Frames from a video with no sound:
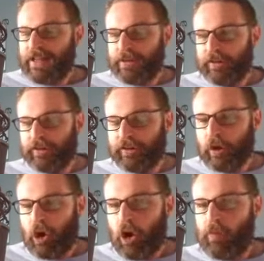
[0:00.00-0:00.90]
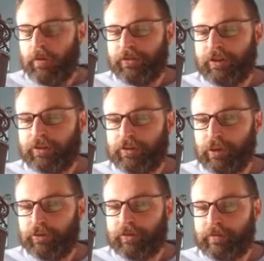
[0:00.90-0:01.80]
This is almost
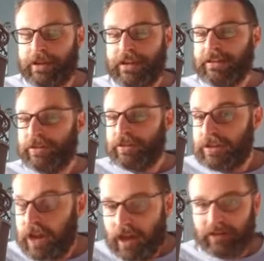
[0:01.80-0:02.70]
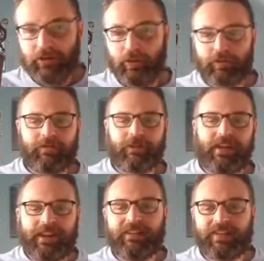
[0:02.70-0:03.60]
exclusively not used for
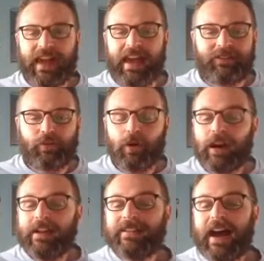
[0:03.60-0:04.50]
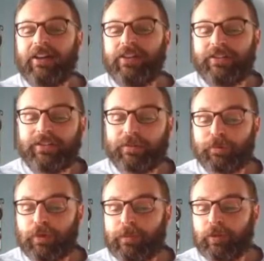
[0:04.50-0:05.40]
TIG stacks. Where a dial-in
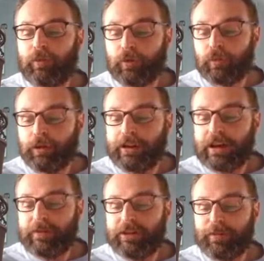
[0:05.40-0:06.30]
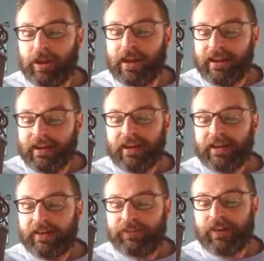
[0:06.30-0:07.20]
subscription would really come into play
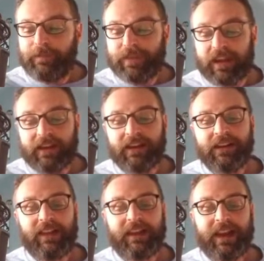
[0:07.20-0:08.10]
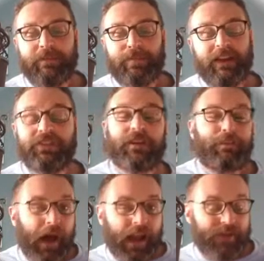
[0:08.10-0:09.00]
is something like a
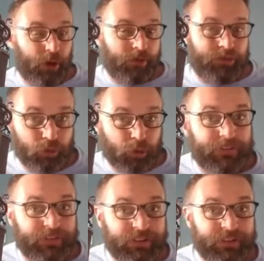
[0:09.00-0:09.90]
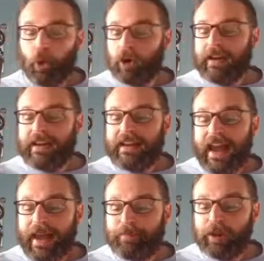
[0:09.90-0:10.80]
basic Python script, or any
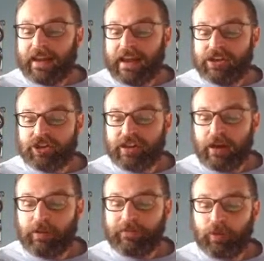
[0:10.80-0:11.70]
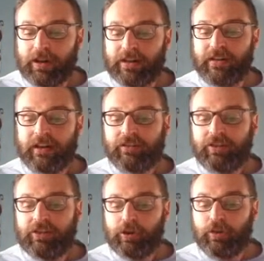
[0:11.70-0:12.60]
application that we've written
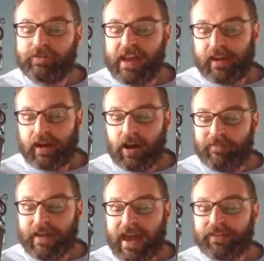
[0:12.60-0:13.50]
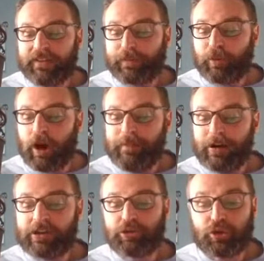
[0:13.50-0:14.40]
to use netconf as its
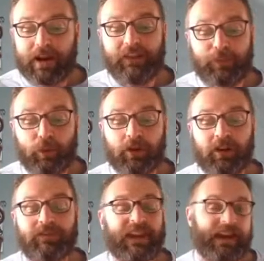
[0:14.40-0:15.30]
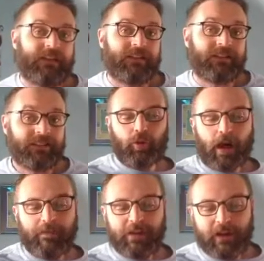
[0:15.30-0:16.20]
primary transport of data. So
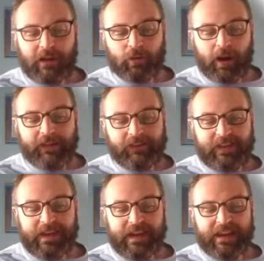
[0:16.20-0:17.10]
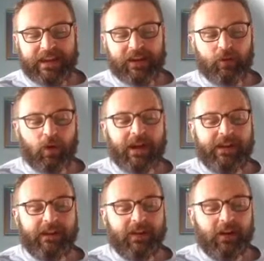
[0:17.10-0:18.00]
I'm going to erase TIG right
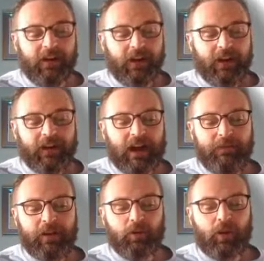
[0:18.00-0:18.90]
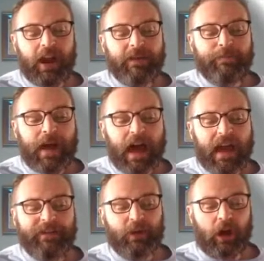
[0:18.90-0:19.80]
here, and I'm going to write
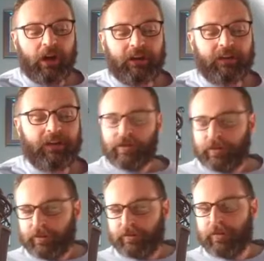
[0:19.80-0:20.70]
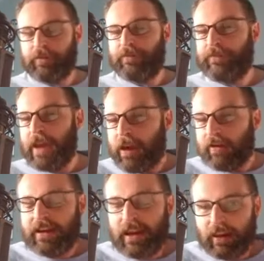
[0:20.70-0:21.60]
Python. This is a
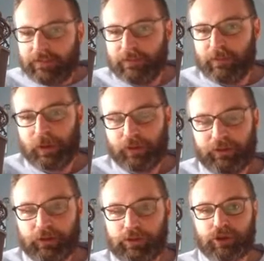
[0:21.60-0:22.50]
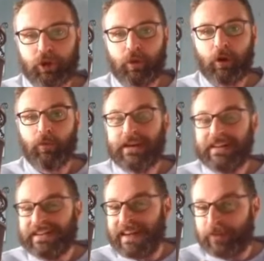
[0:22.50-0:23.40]
very custom-built solution where we
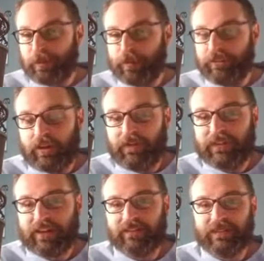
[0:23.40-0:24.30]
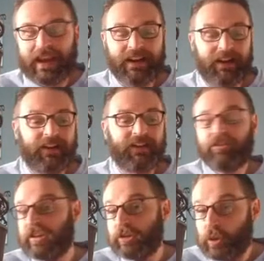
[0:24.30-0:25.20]
need a specific set of data
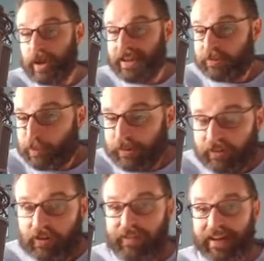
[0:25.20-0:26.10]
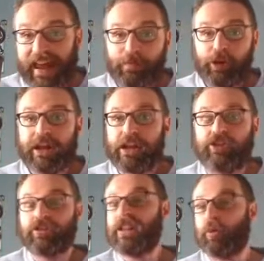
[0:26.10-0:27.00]
sent to a specific
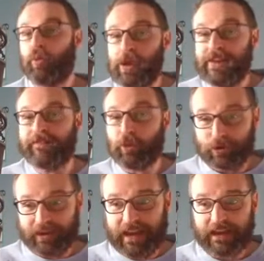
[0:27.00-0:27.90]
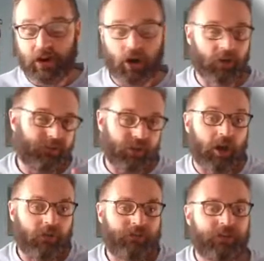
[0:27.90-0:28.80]
application that we've created
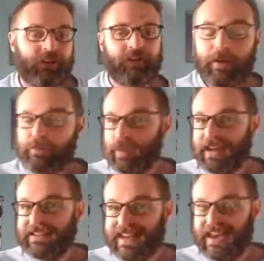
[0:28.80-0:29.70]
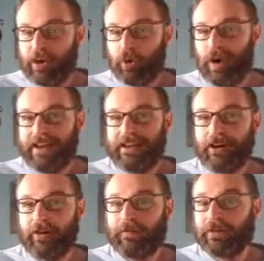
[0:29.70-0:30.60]
ourselves. The big takeaway
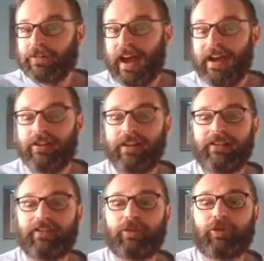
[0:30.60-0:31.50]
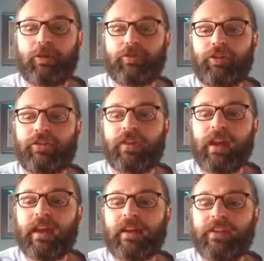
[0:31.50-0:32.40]
here for dial-in subscriptions
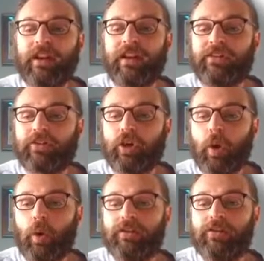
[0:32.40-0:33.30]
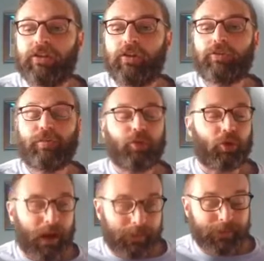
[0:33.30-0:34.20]
is that it's going to use
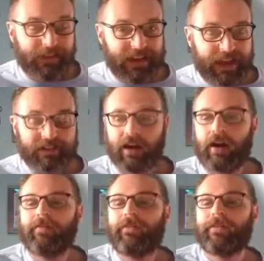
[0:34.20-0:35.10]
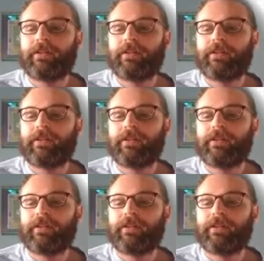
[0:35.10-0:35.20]
probably netconf.